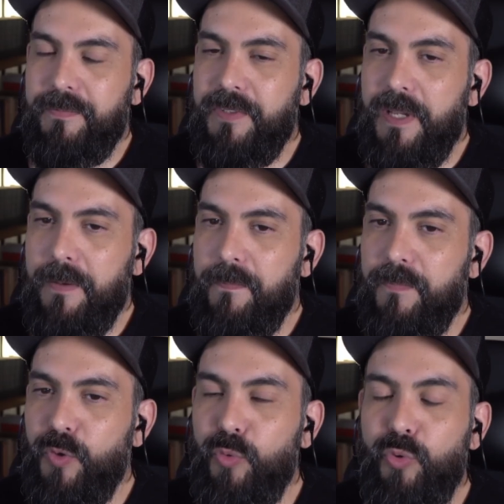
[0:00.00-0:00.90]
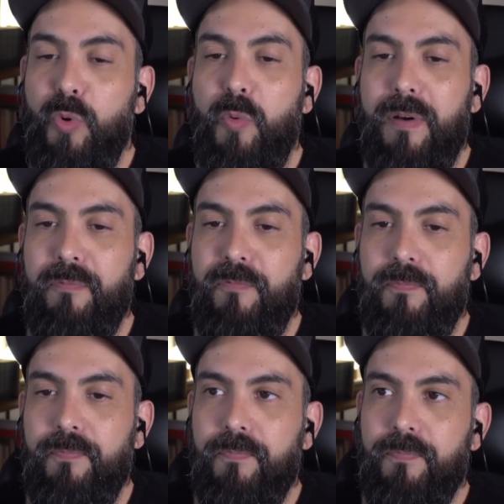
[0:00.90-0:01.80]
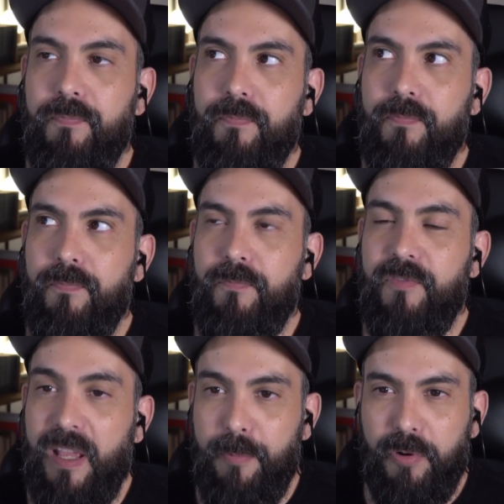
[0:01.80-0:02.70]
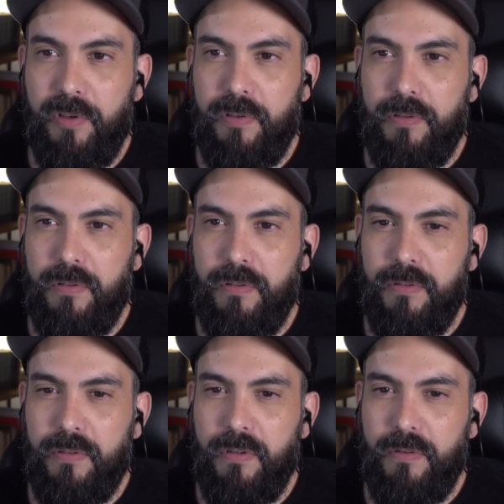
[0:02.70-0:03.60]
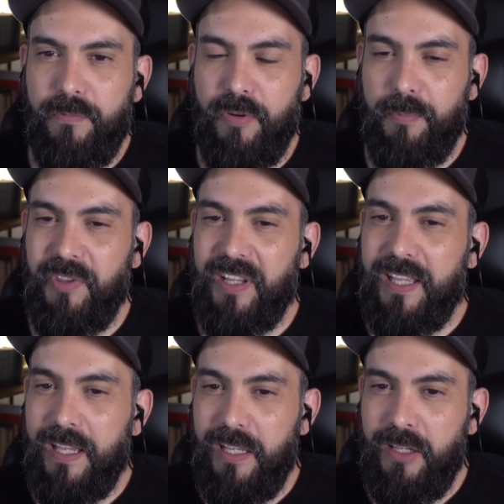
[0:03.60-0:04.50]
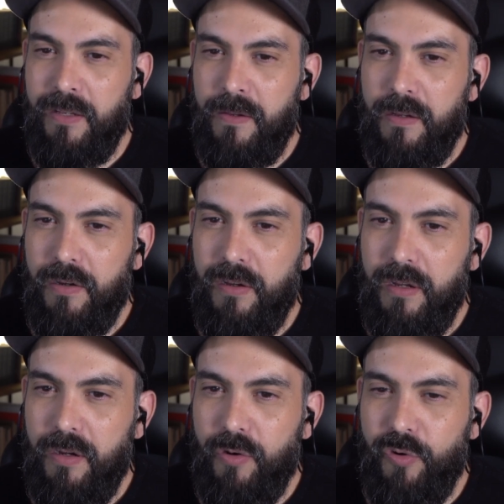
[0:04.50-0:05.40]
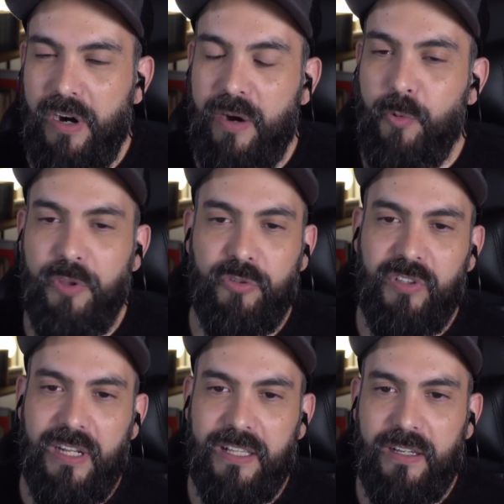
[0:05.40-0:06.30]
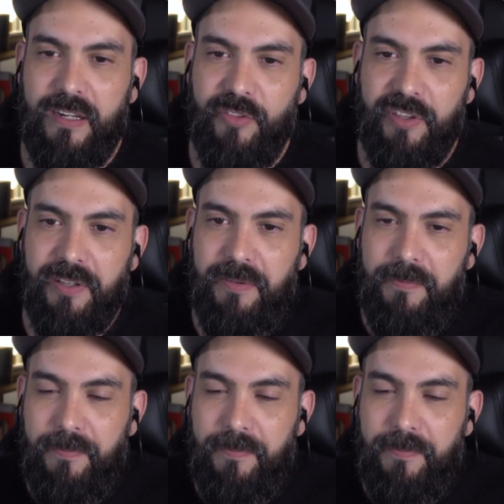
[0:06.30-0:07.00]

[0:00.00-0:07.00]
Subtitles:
Yeah. Do we want flavor from the cake, or are we using like another